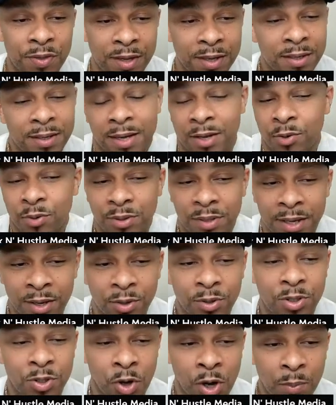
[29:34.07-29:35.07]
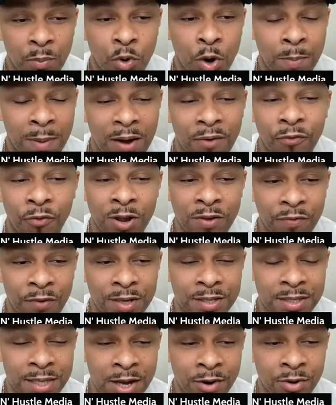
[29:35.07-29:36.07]
And it'll talk more about Freight
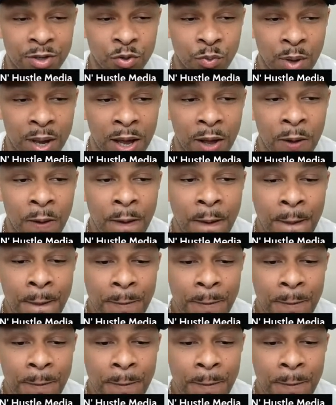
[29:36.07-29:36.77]
Fest there as well.